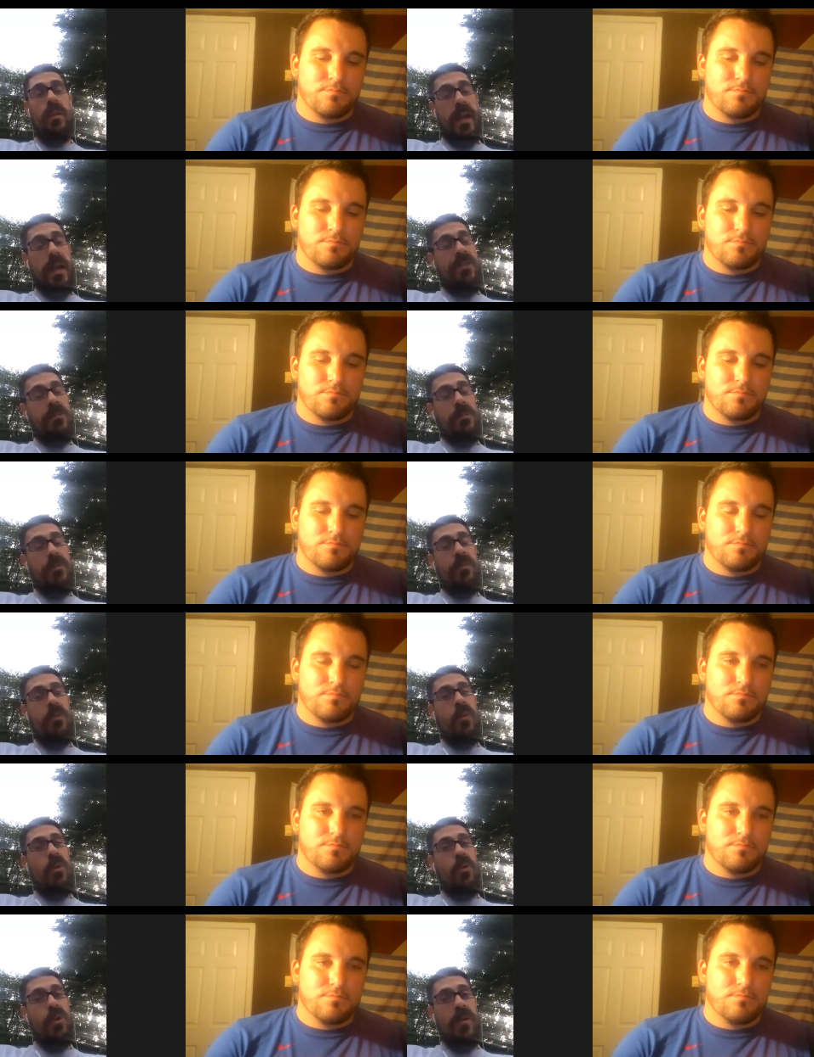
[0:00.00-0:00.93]
Speaker 1: said
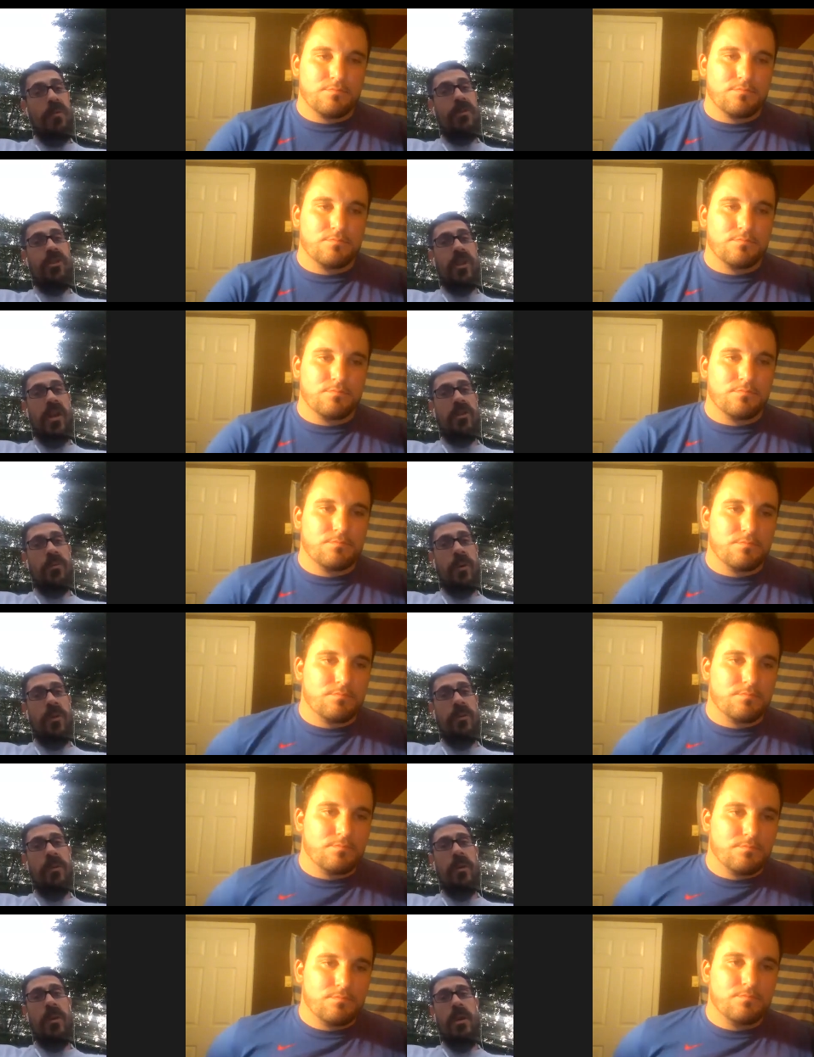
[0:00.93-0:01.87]
before, who do you have a chance
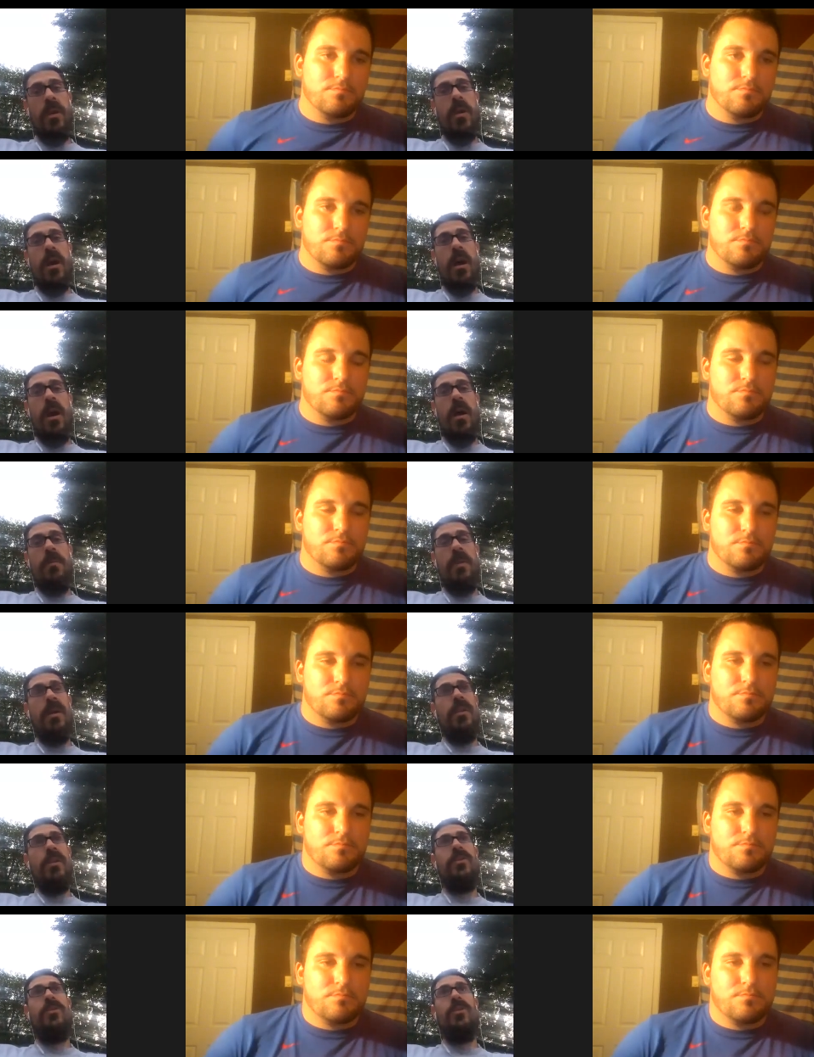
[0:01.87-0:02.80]
with? Um,
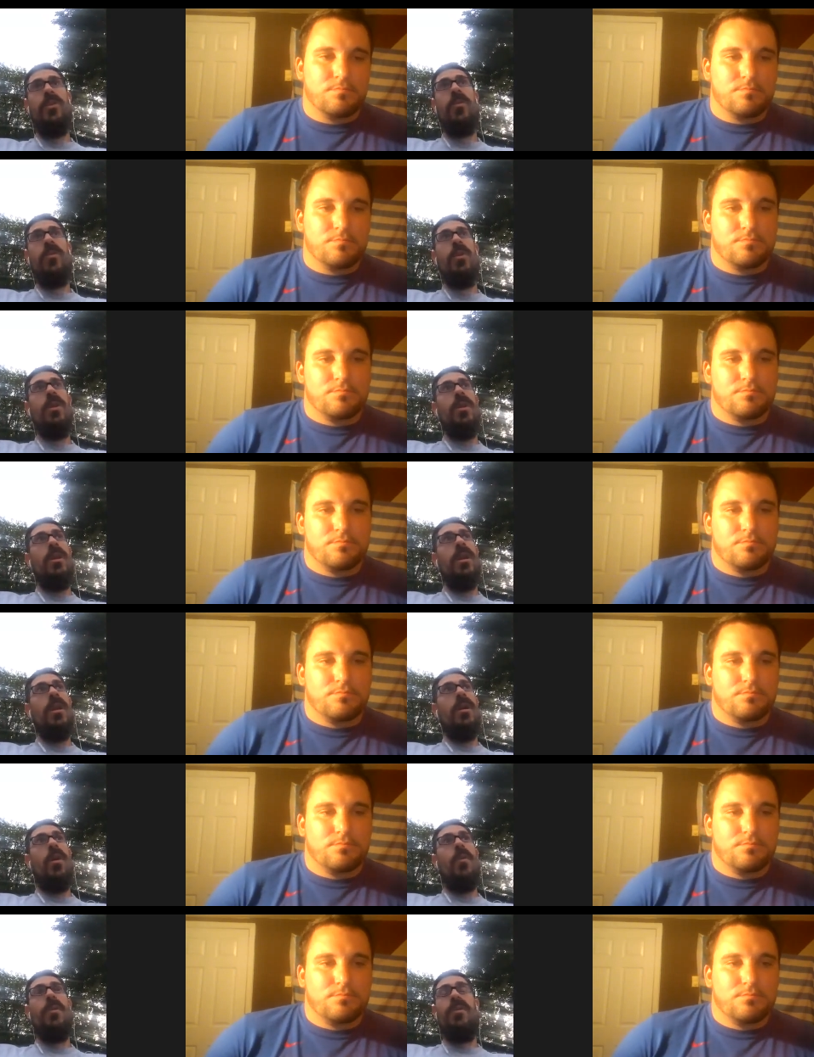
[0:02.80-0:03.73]
and then two,
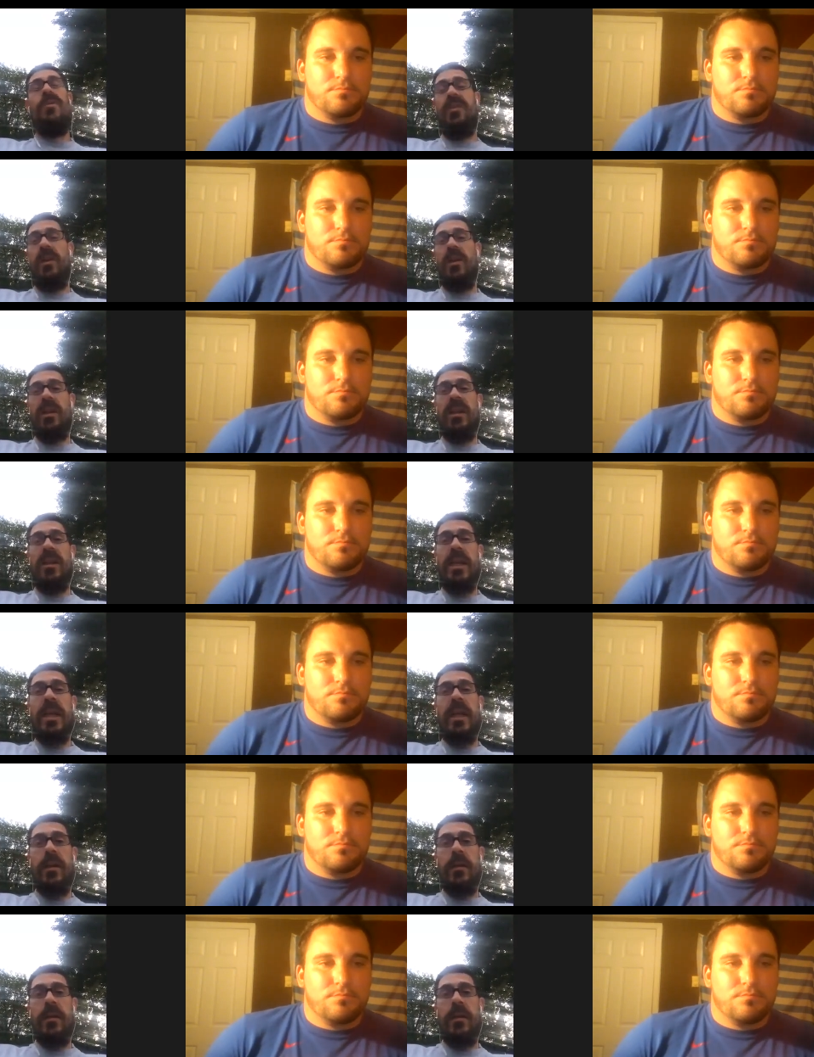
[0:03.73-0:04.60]
you know, are we filling a need,